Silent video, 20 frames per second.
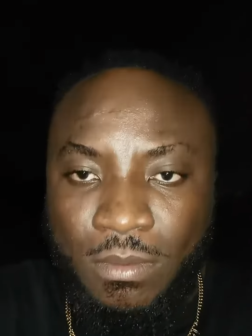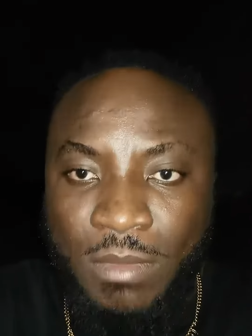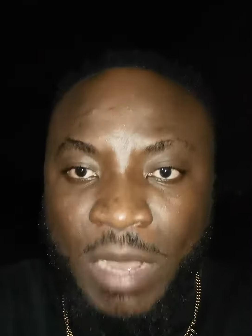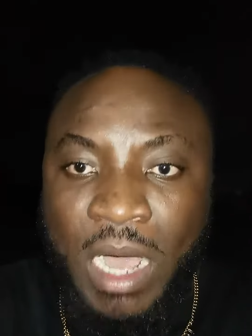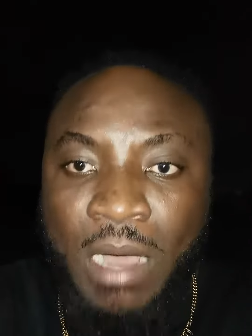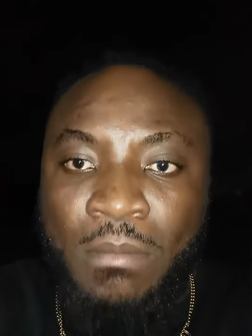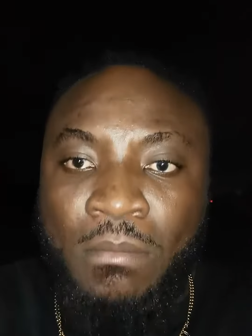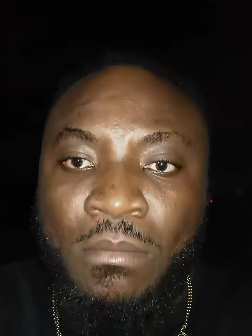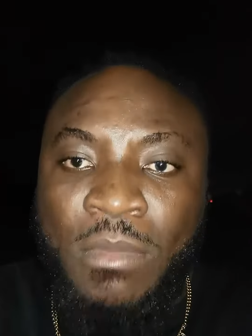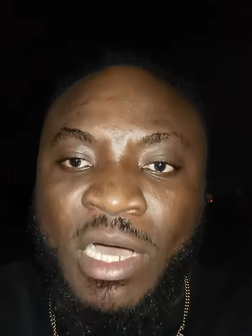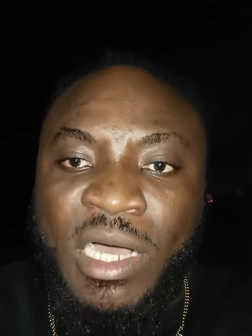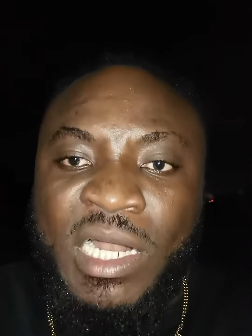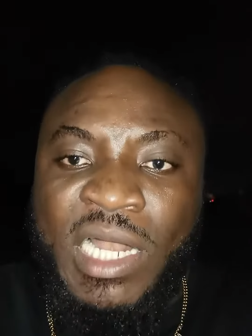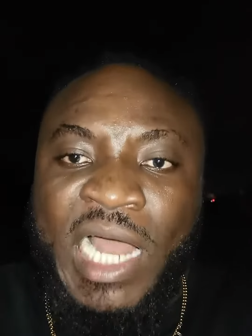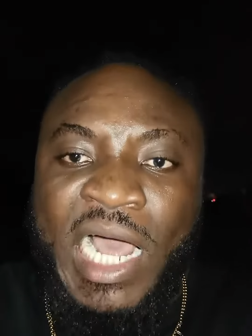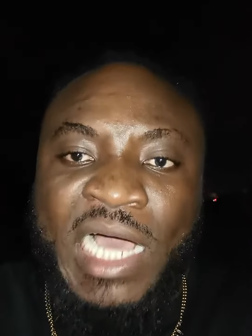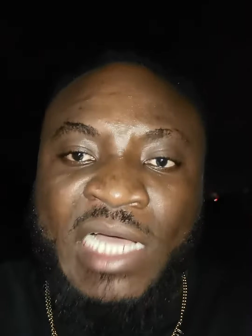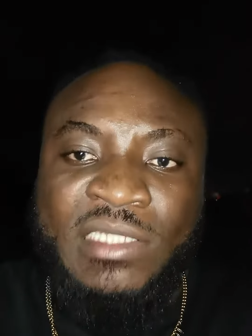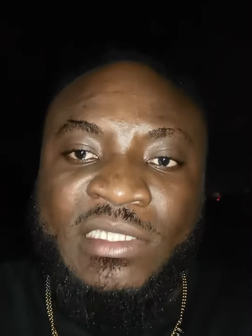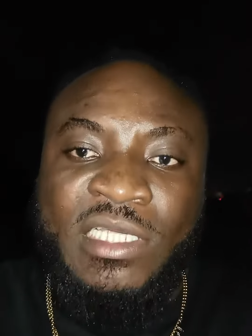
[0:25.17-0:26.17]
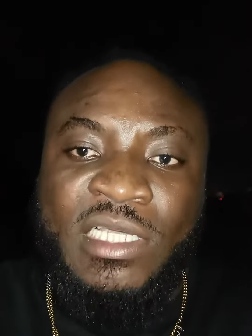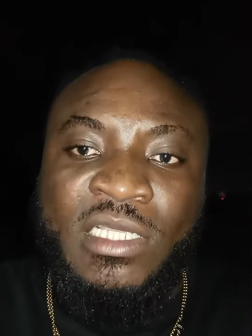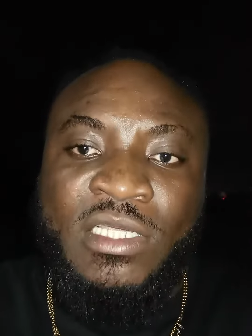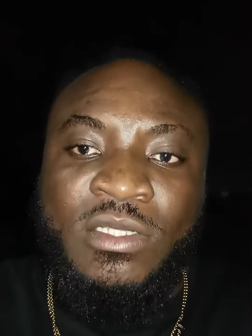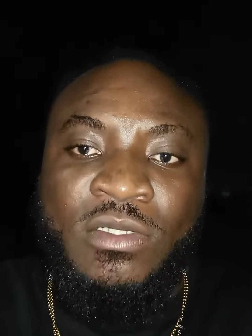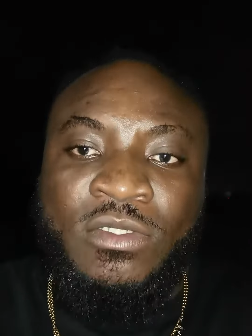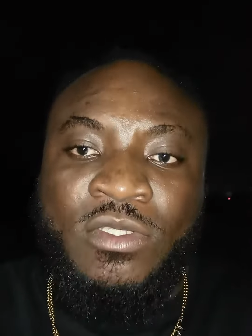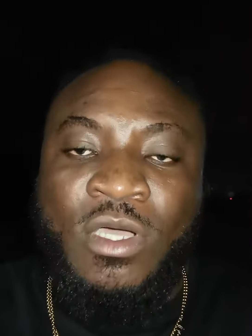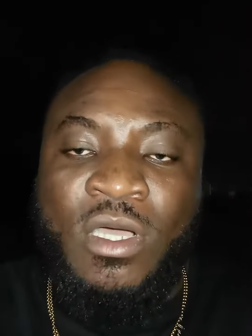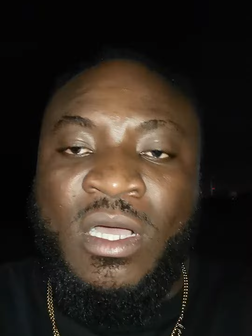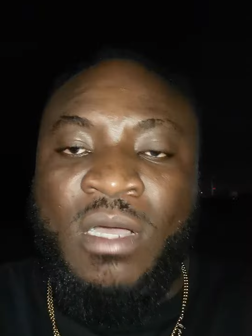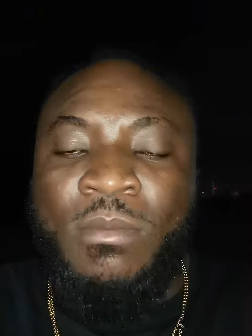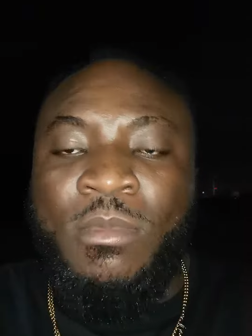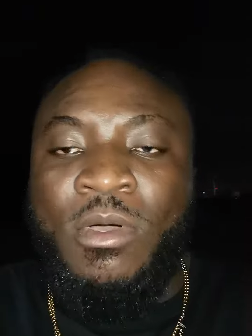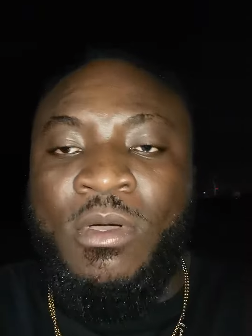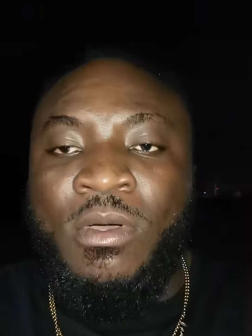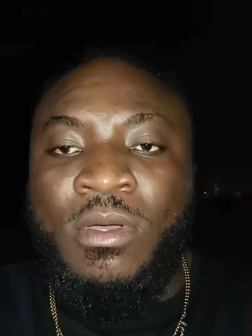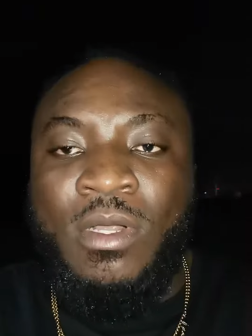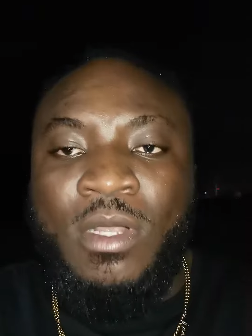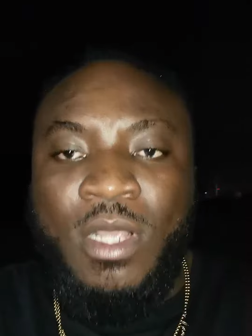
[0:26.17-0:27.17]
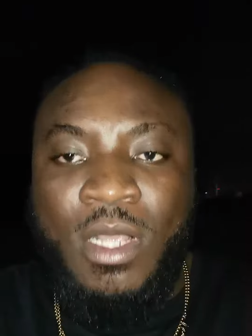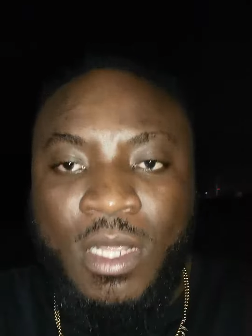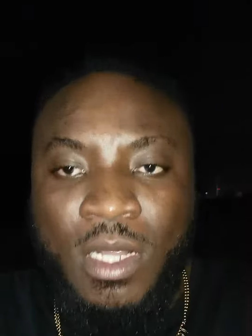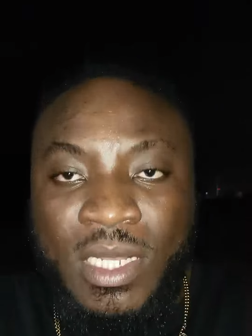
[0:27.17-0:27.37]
Bamba clad thing you talk about.